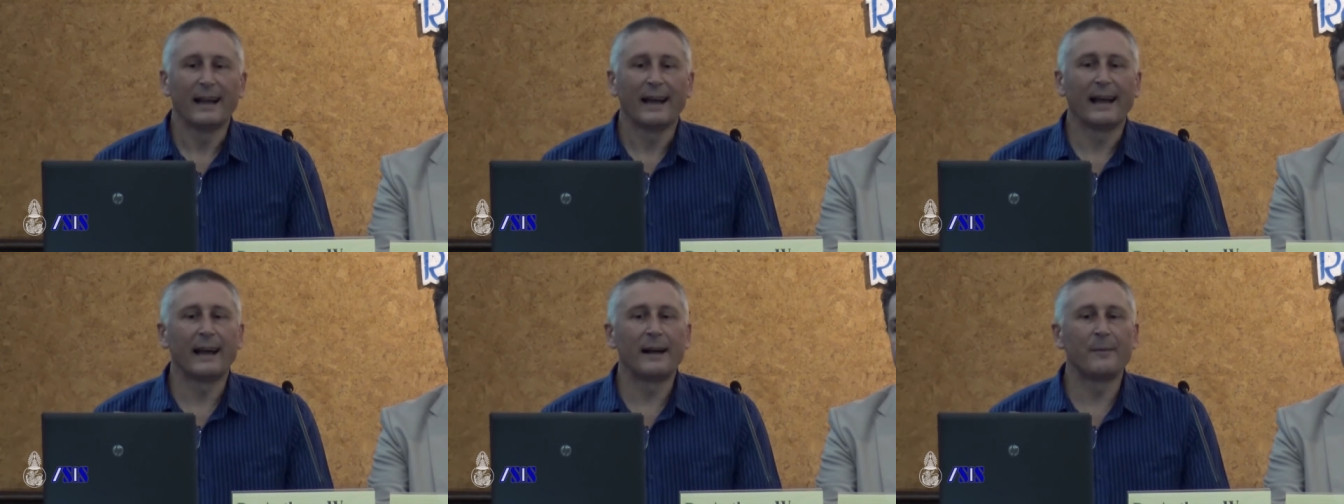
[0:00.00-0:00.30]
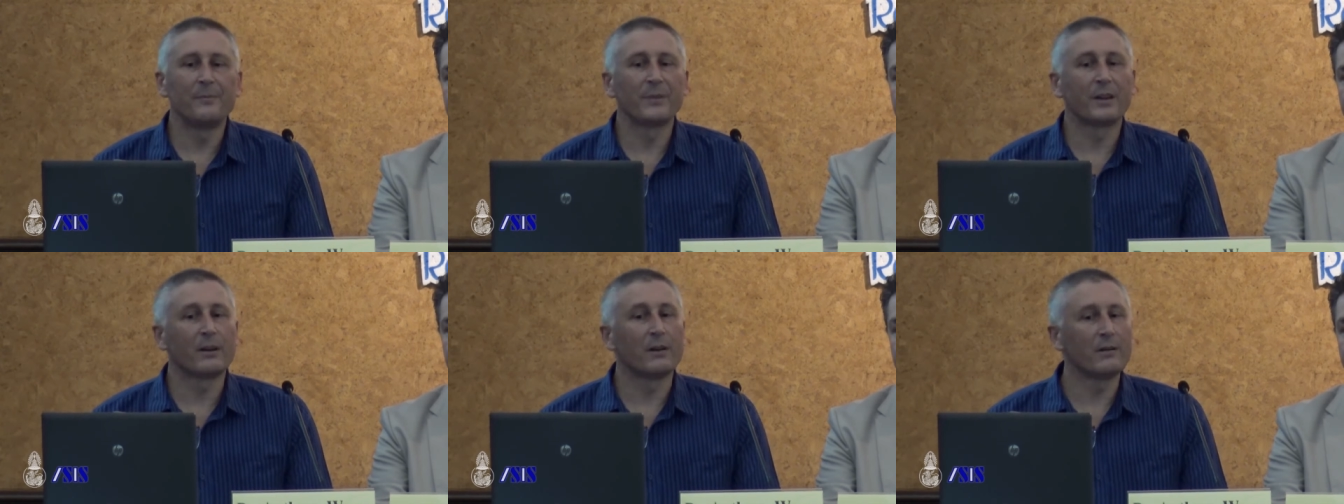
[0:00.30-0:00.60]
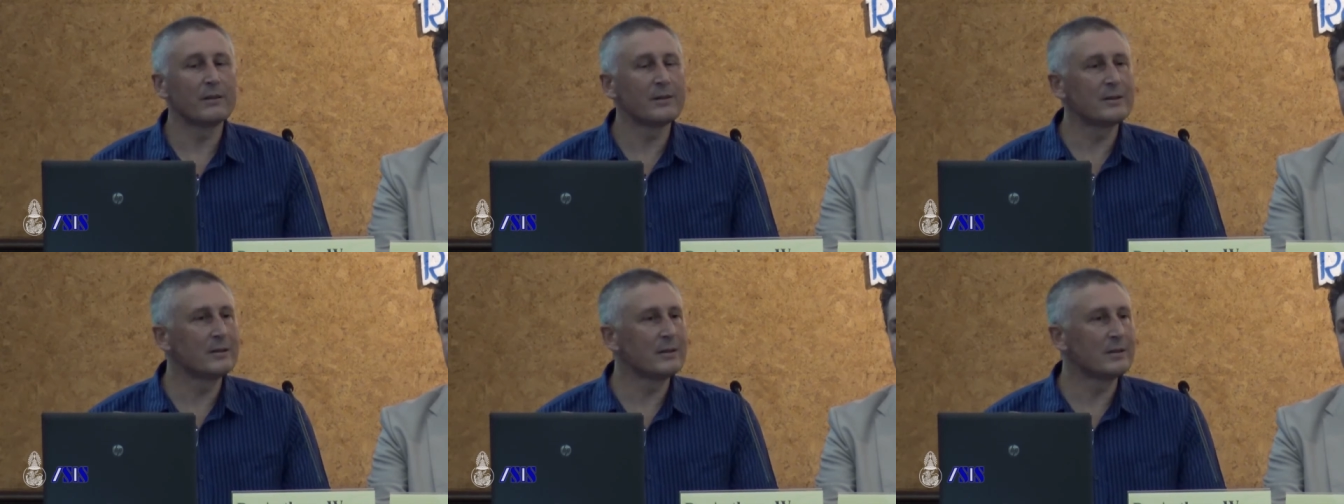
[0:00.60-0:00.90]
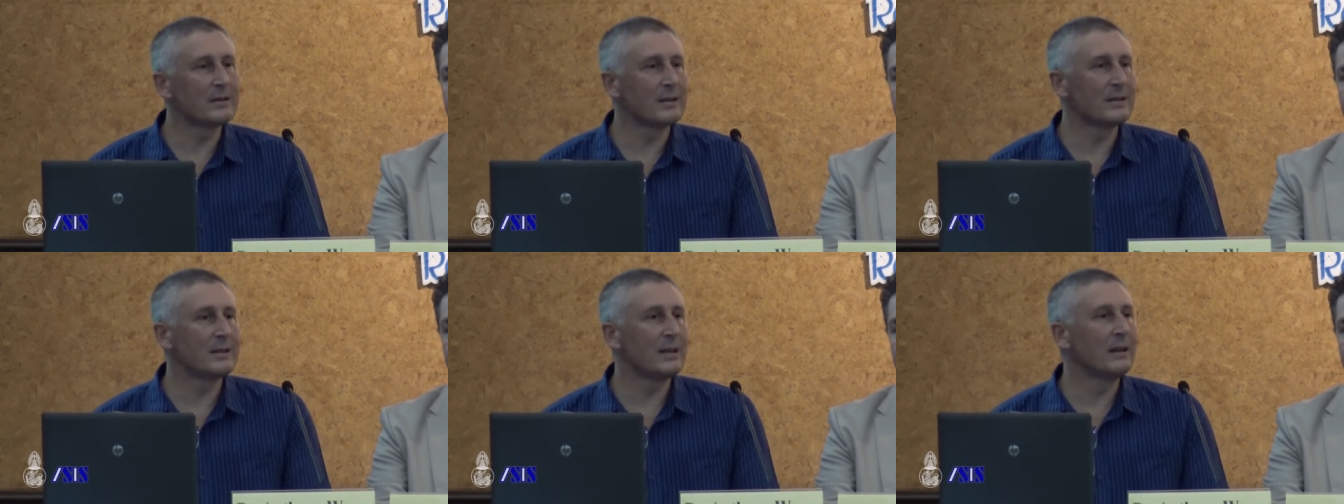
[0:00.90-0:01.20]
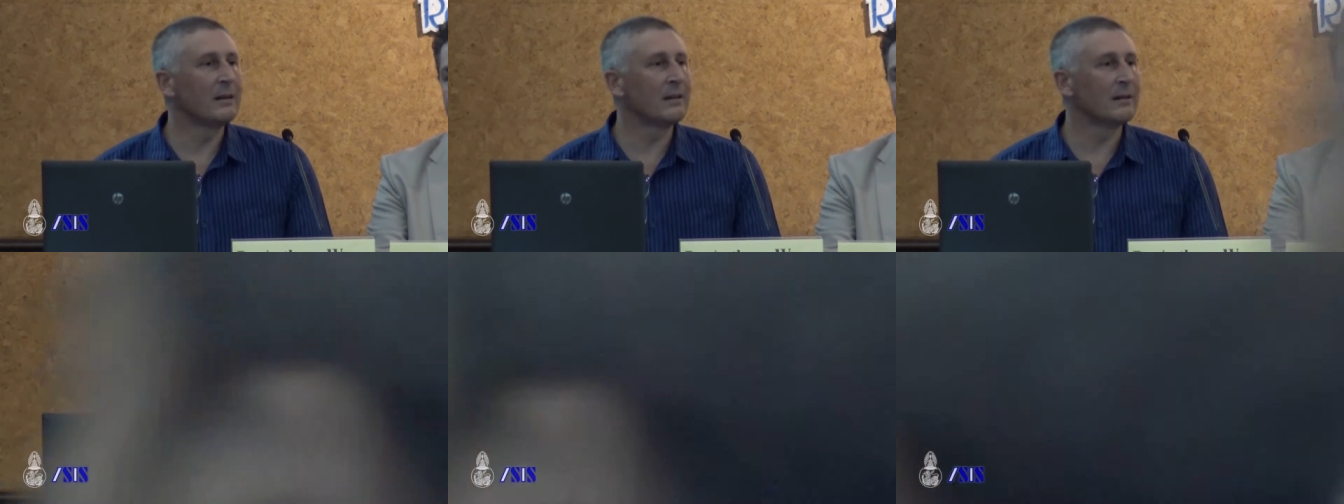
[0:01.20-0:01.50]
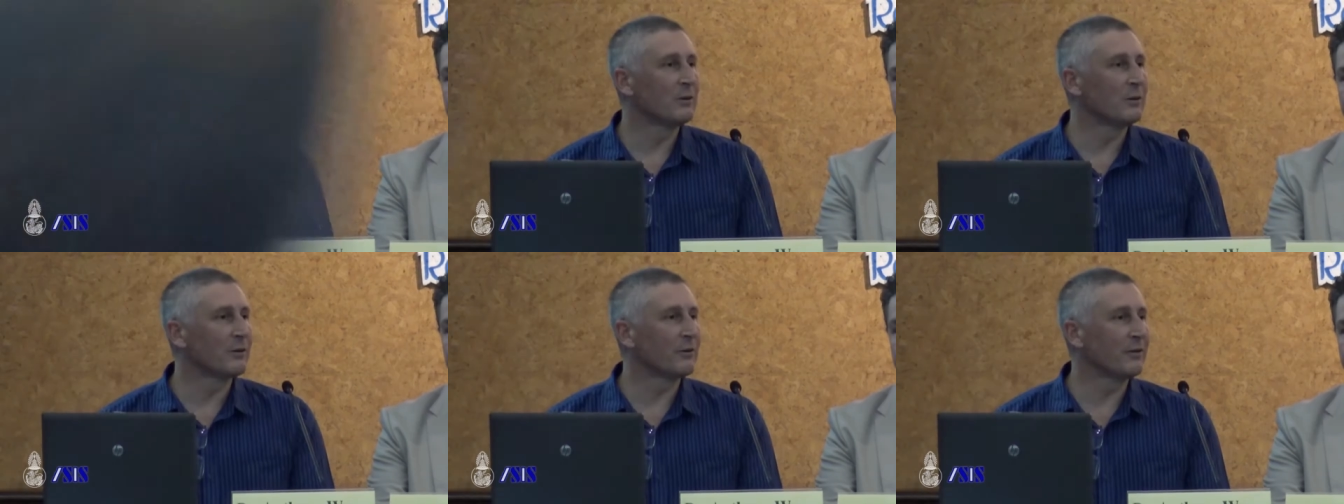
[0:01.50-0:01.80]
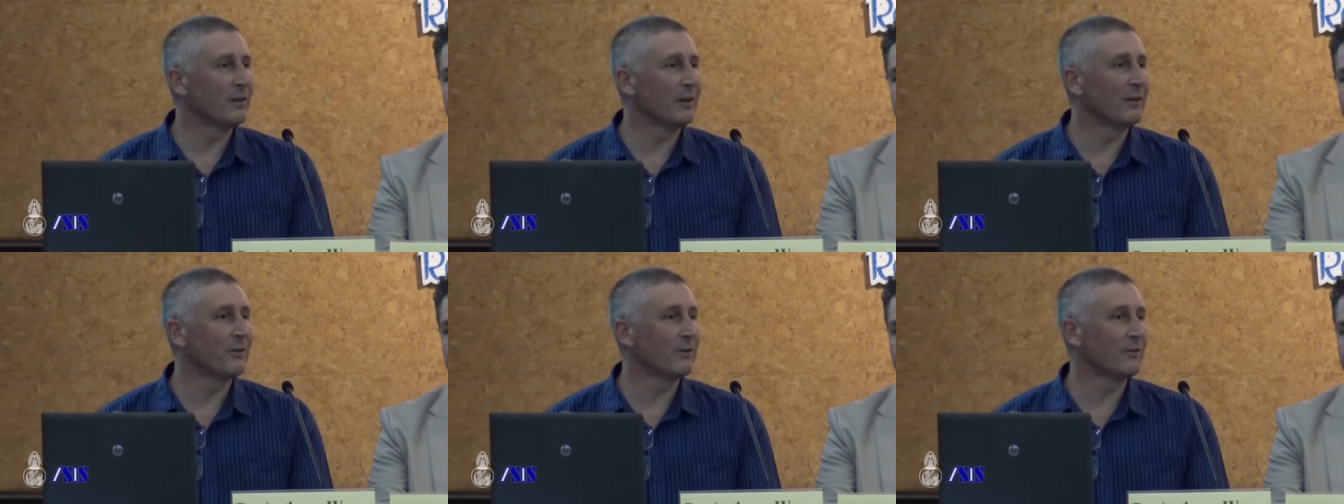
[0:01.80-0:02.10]
Costas is then going to talk
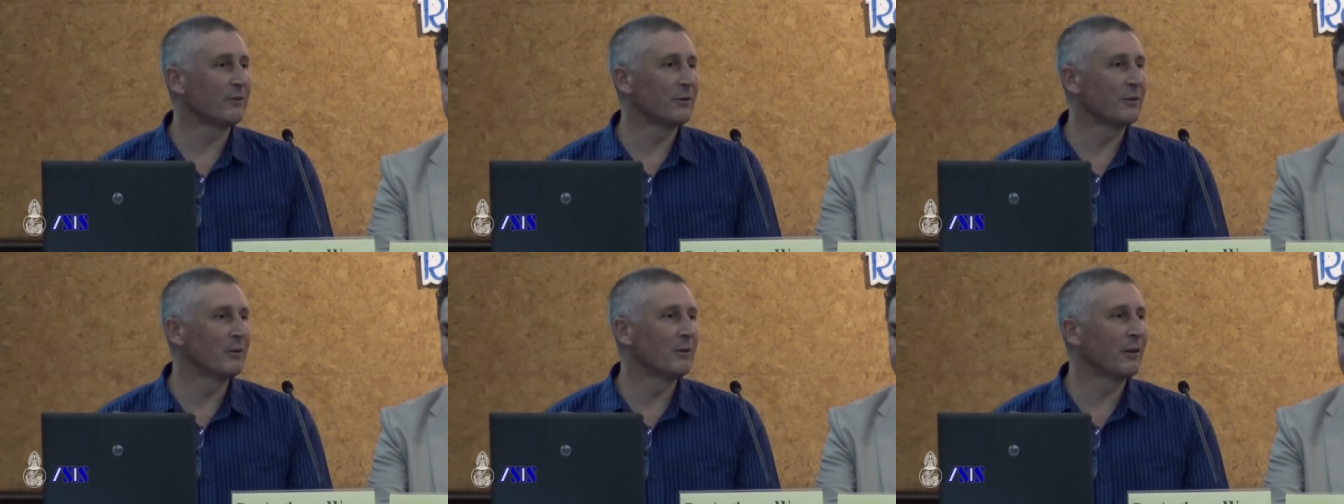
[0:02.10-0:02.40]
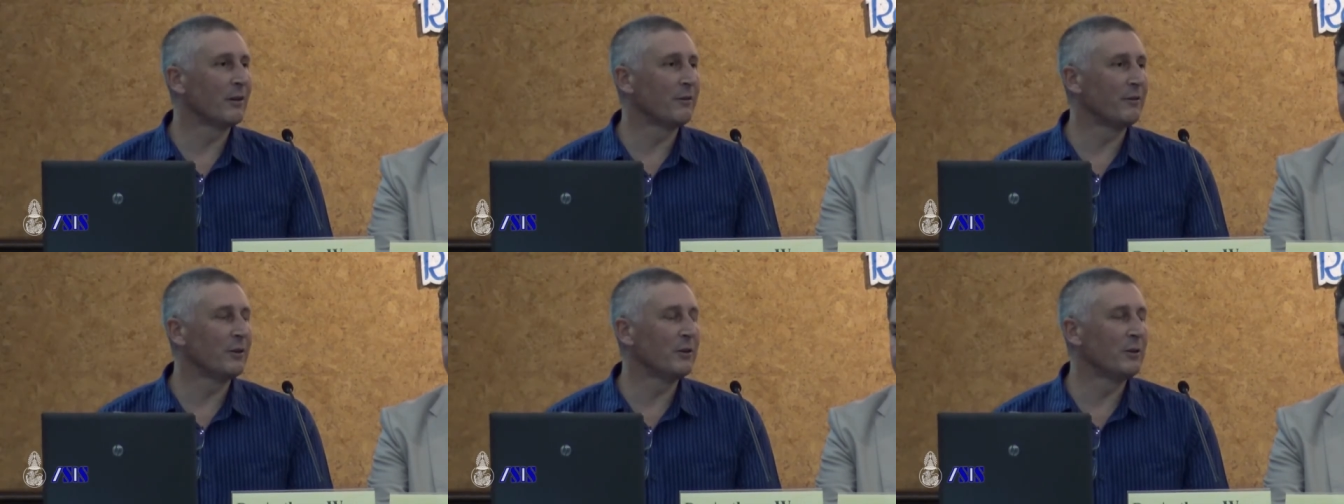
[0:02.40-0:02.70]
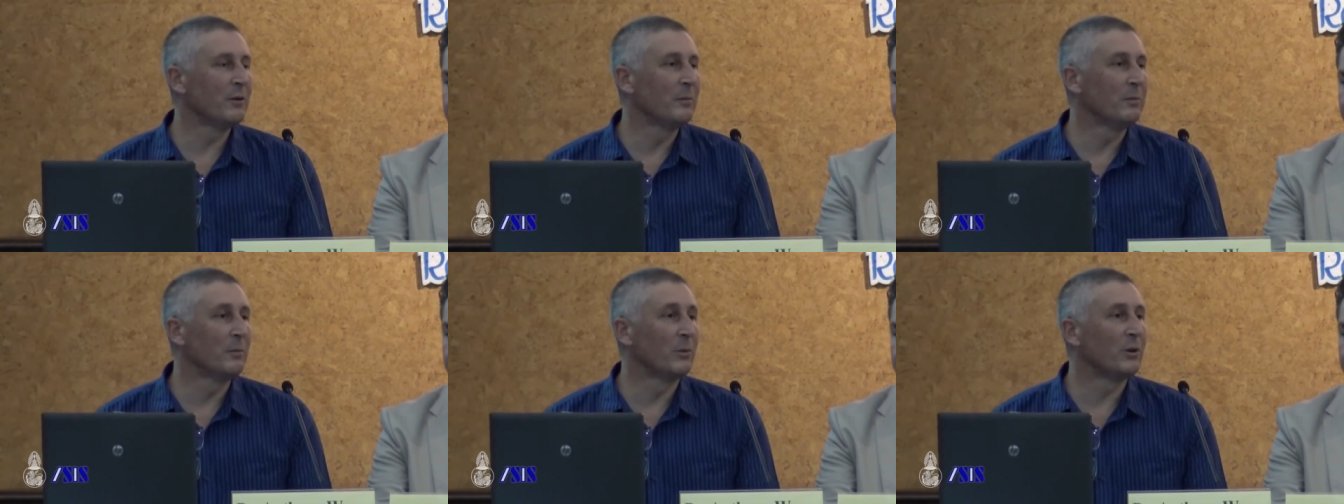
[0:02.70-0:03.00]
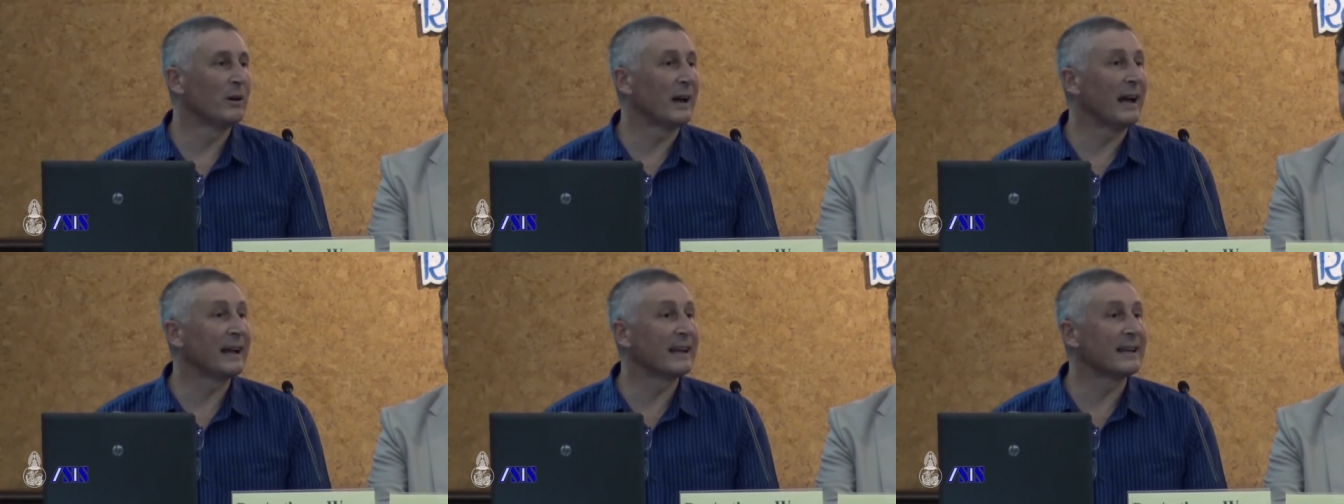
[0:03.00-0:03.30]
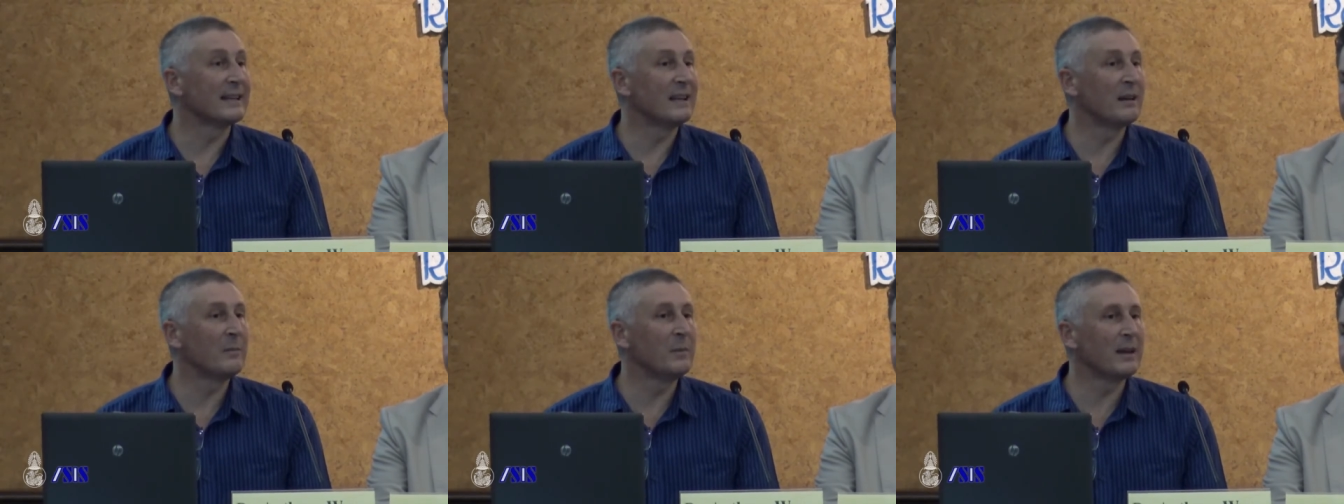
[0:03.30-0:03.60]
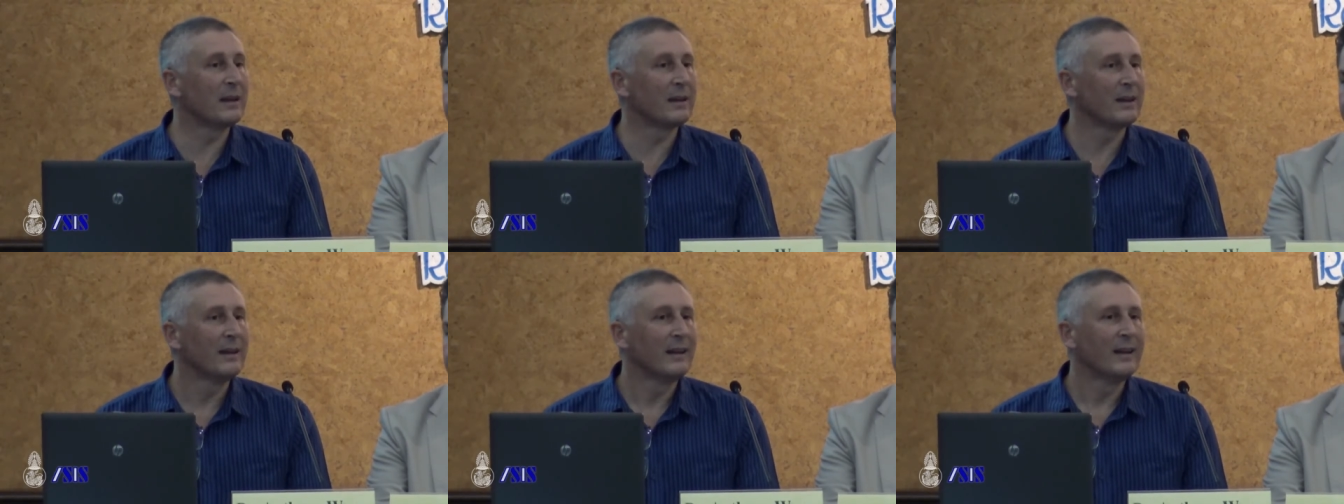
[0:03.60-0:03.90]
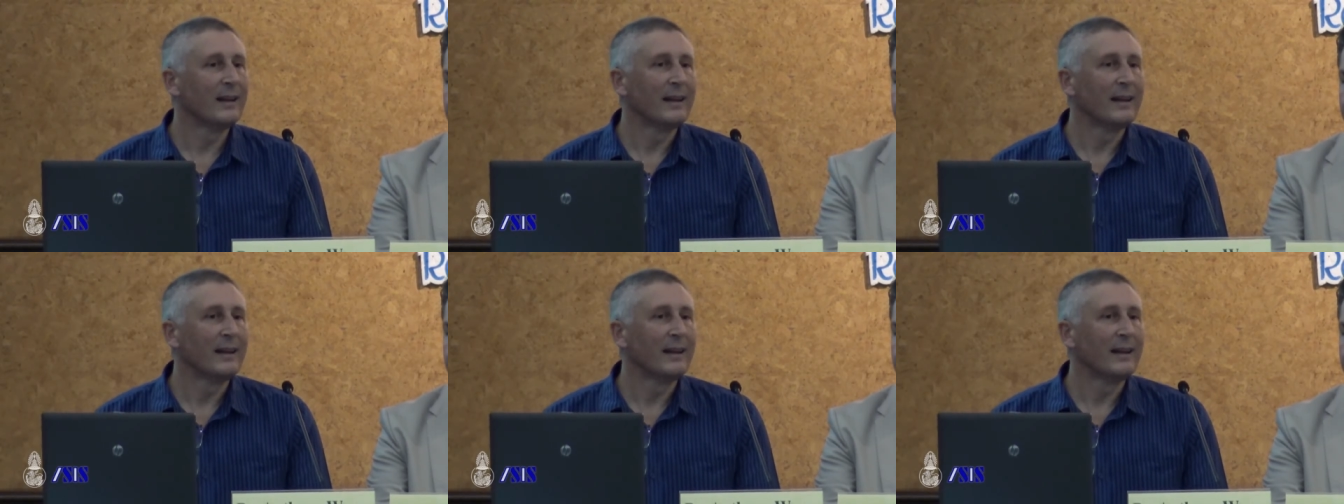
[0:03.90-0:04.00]
to us through a few more academic